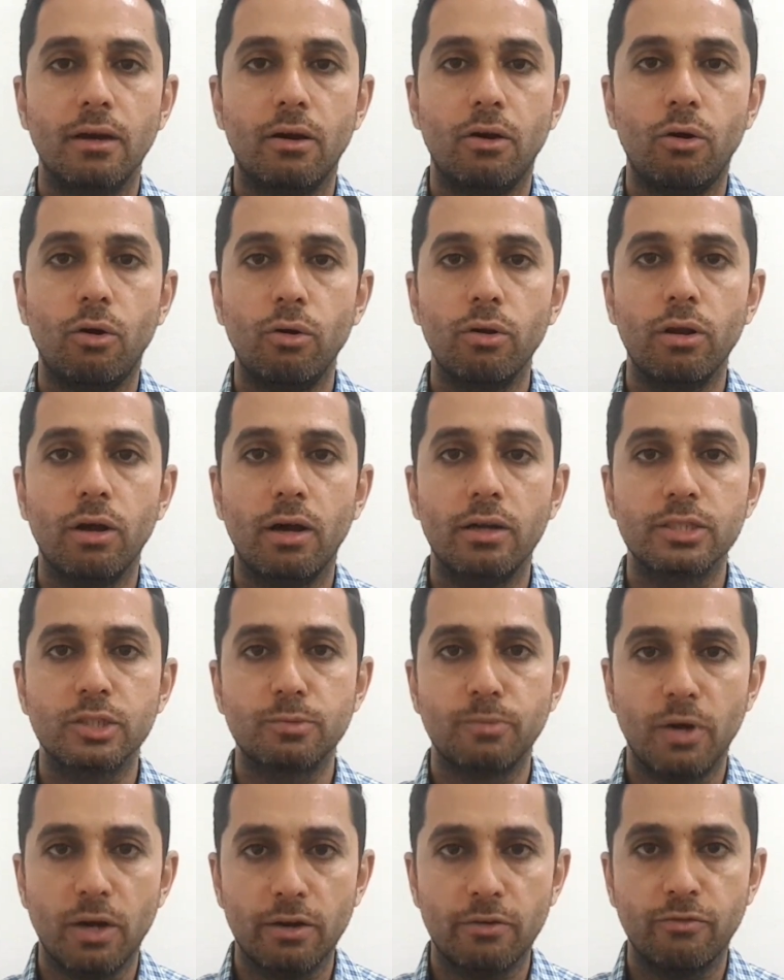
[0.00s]
all our
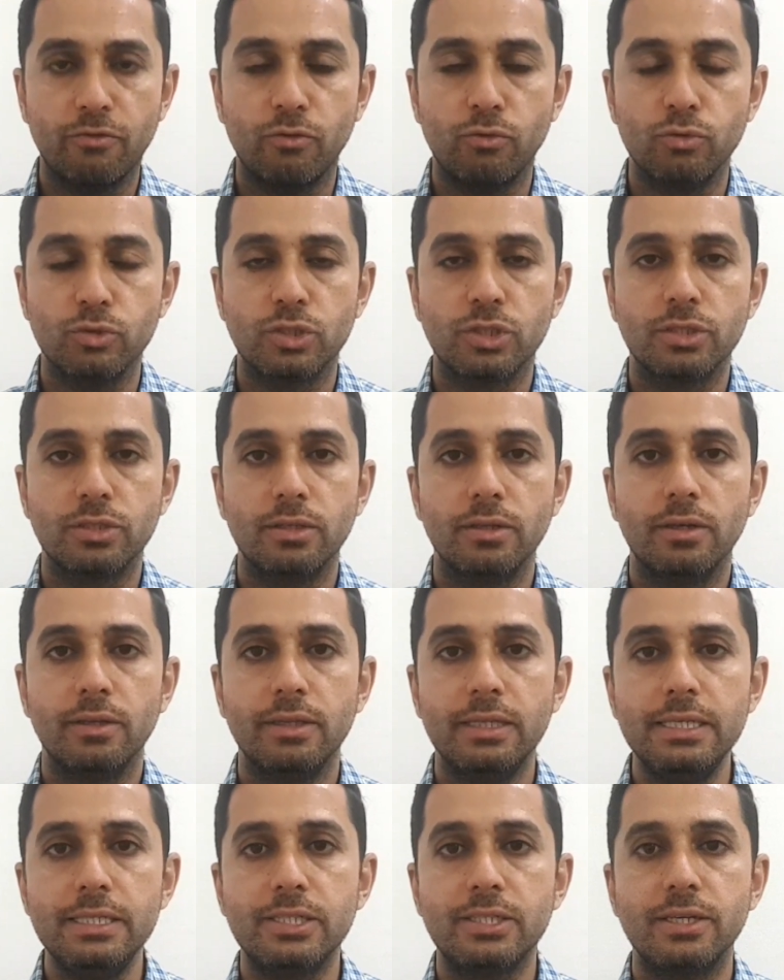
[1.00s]
smartphones
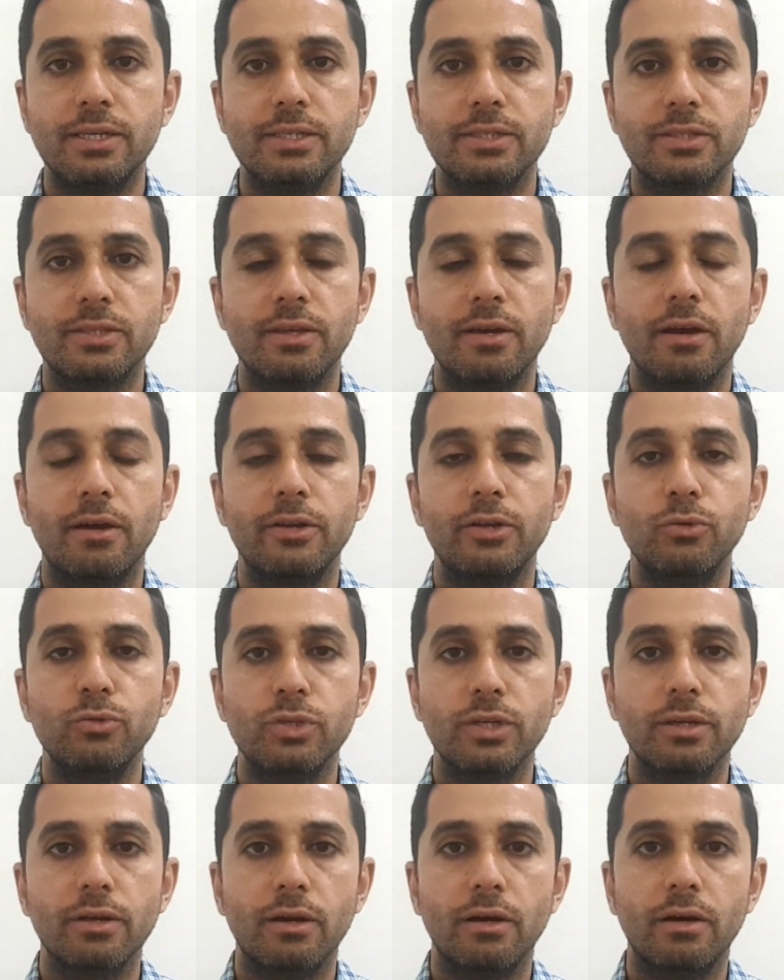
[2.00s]
these days, they are
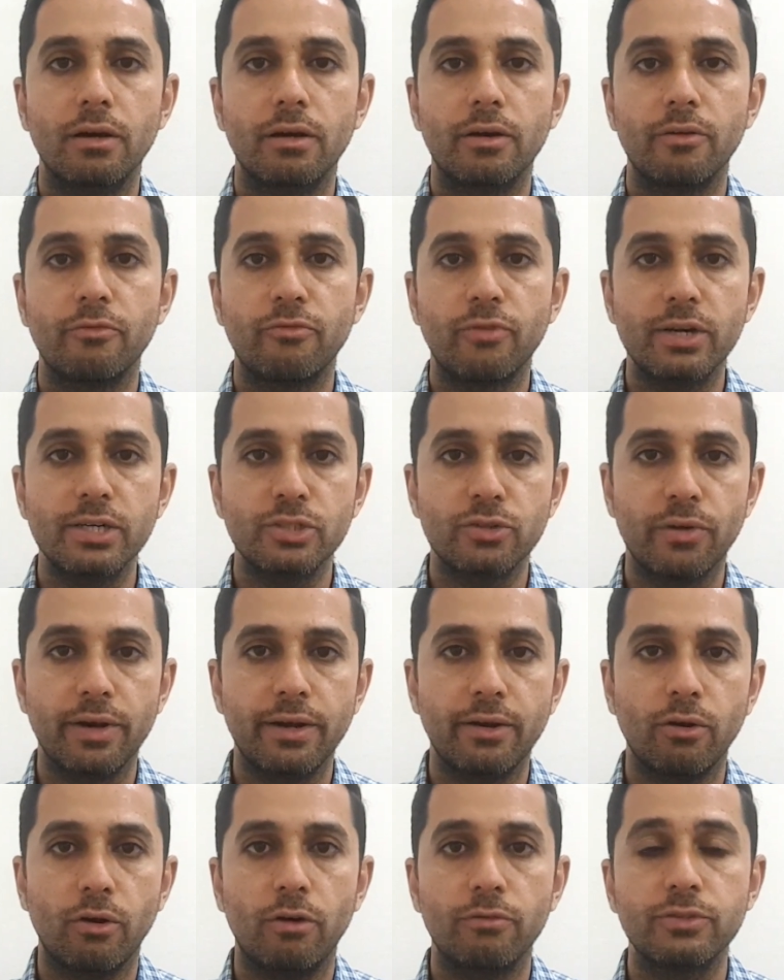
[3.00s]
using a refresh
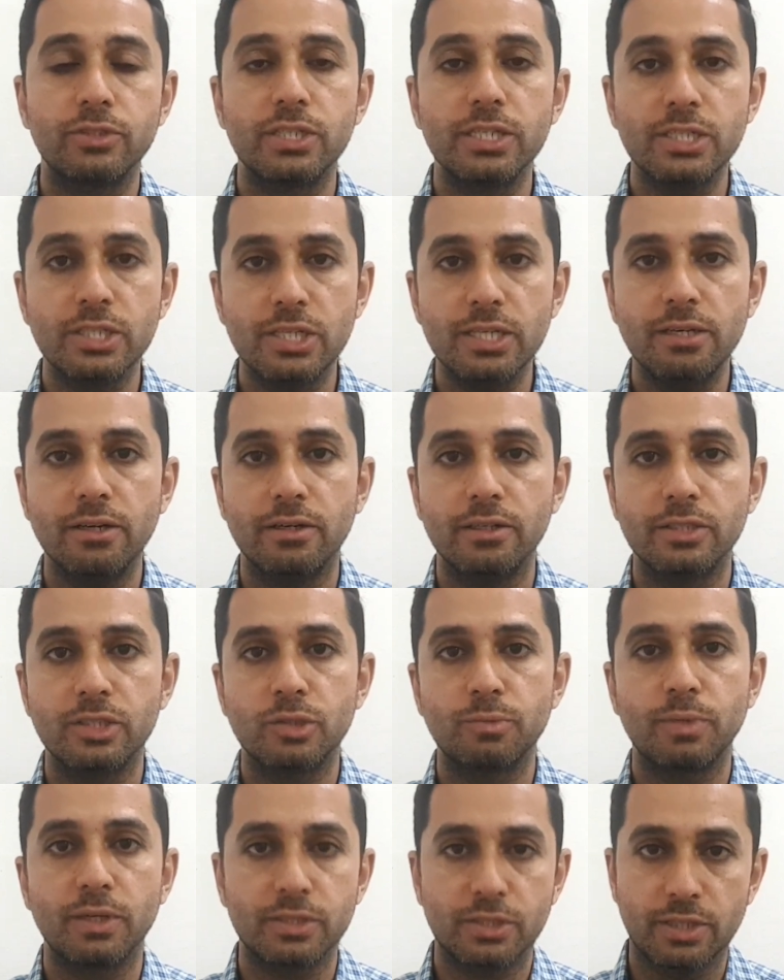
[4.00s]
rate of 60
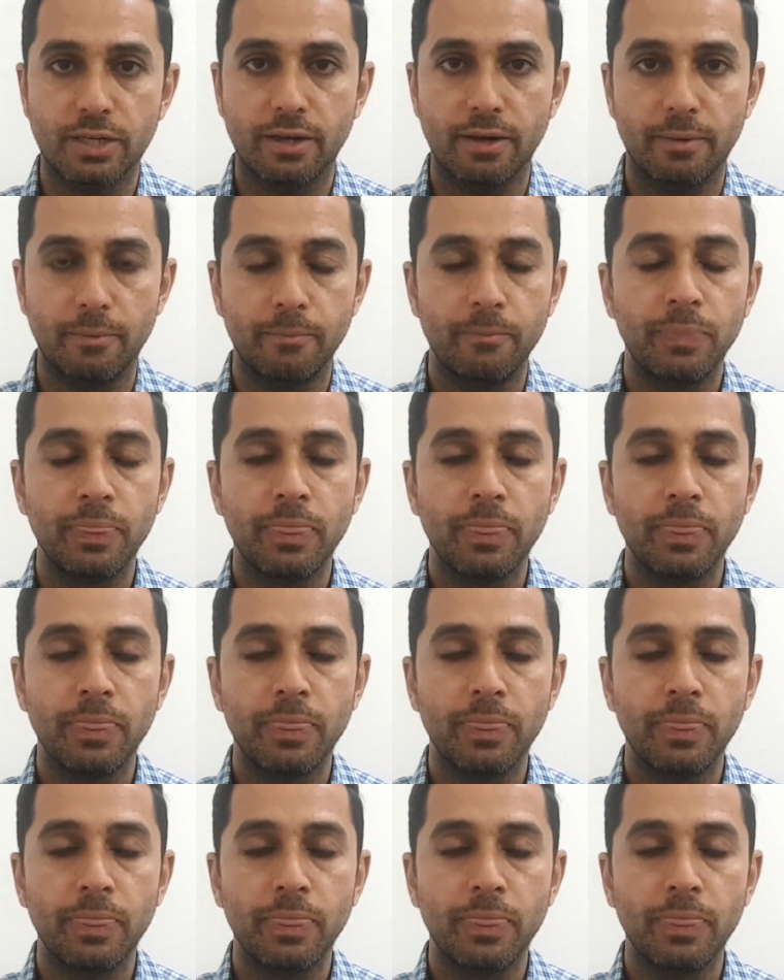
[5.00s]
Hz per second.